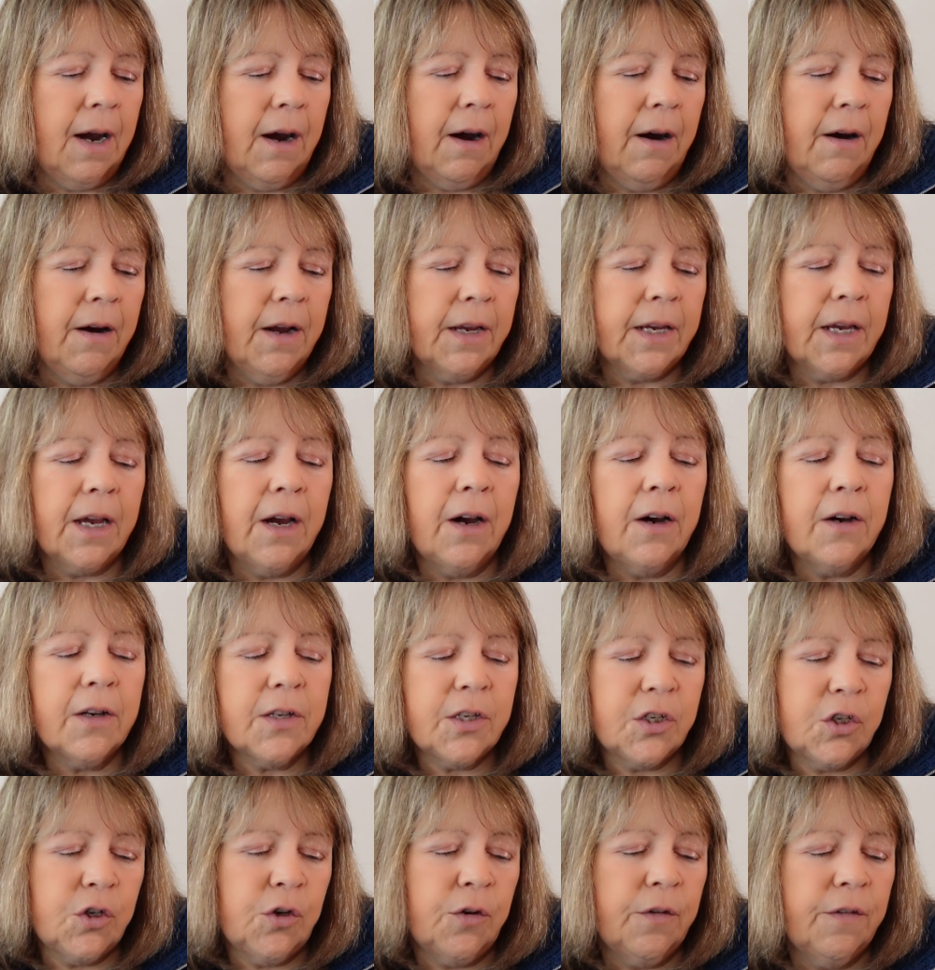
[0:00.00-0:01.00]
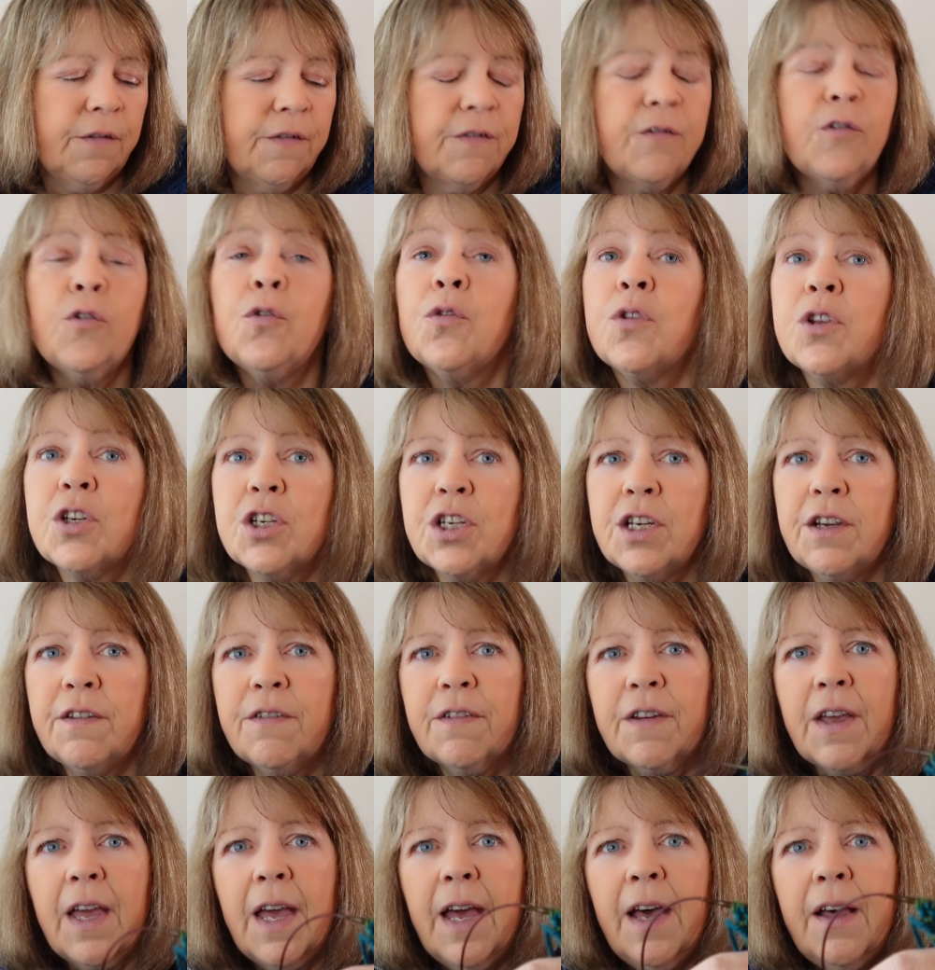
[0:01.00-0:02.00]
I cast on for the
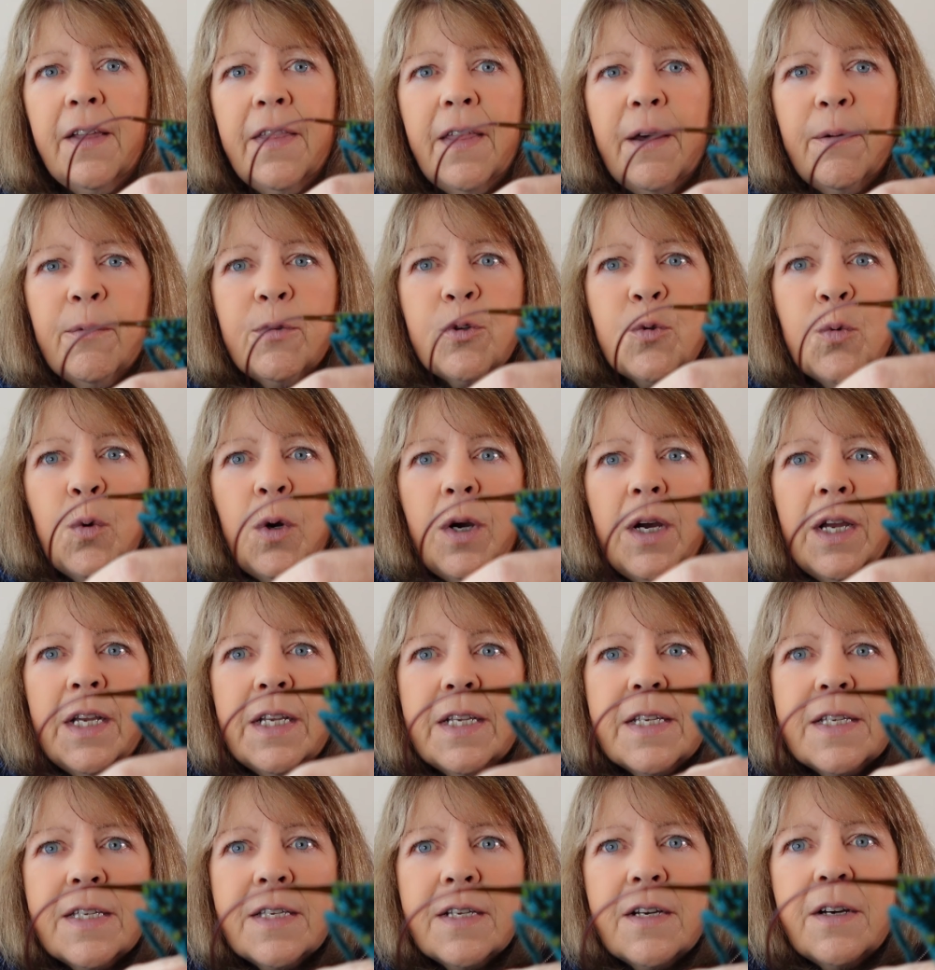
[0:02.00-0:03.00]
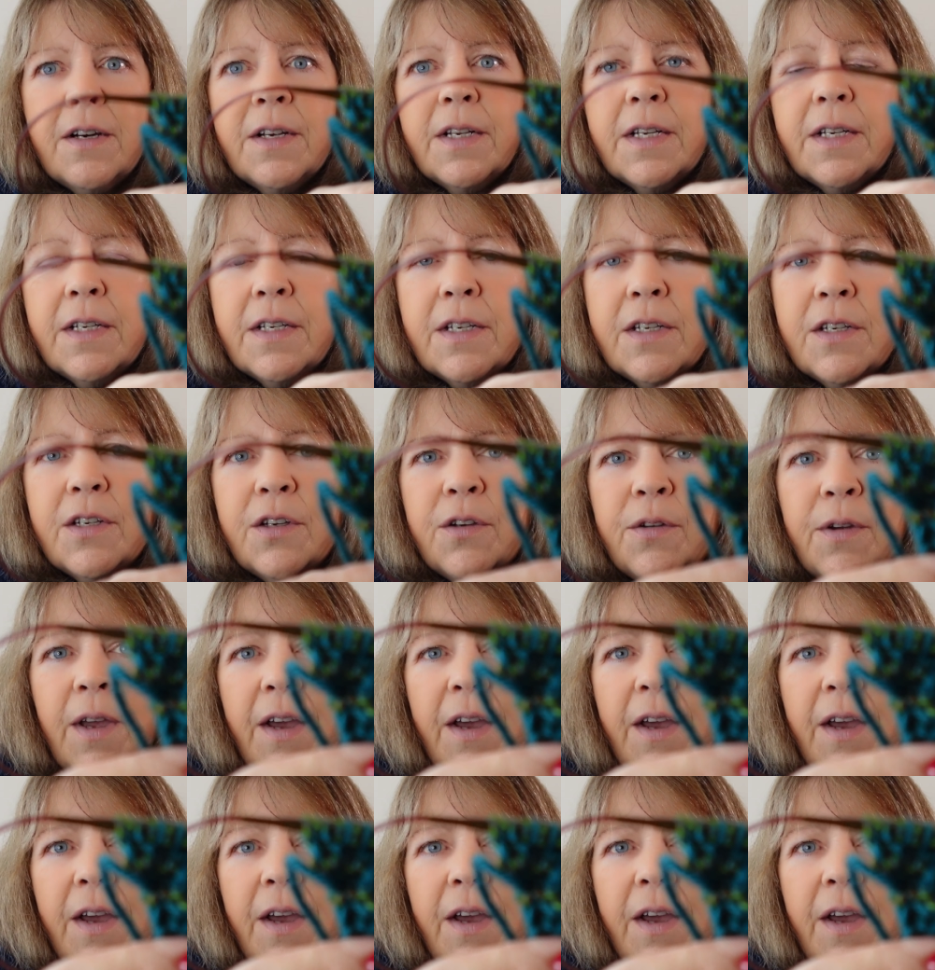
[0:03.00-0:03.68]
Shift Cowl. That was what I decided to do,